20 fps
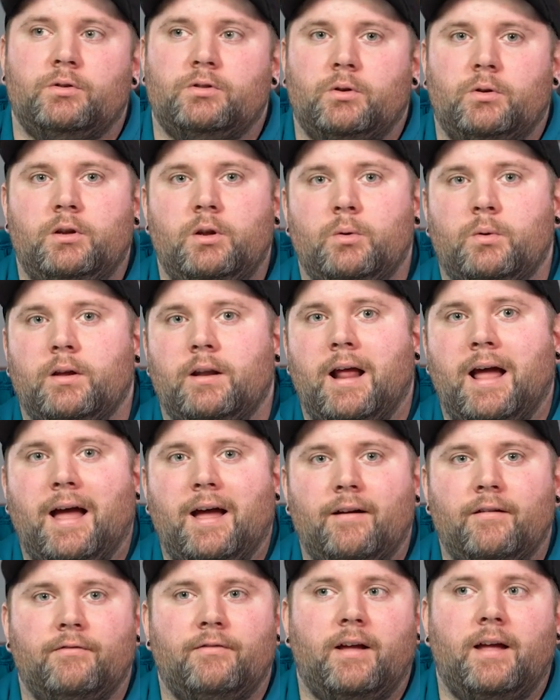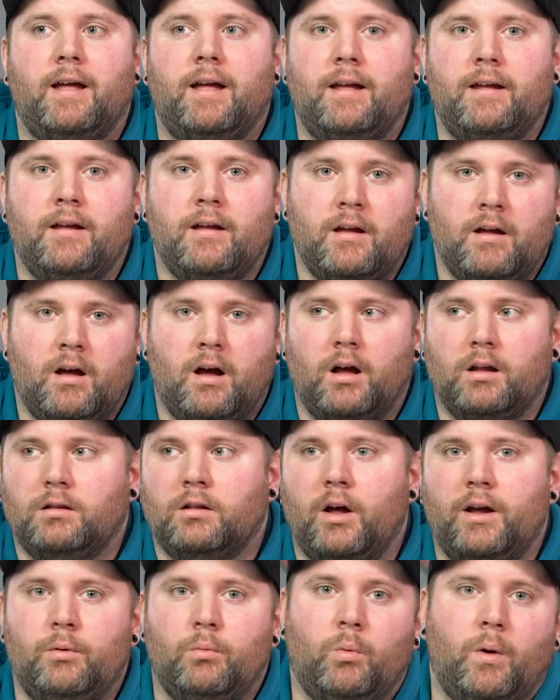So you can have a, a
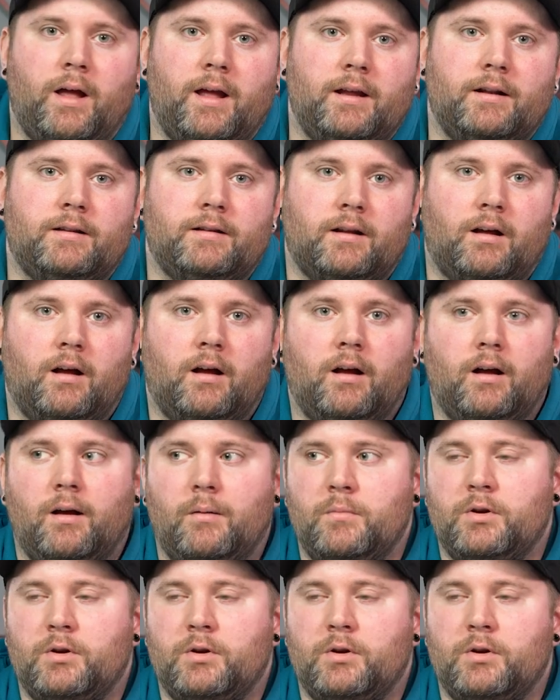lightweight uh,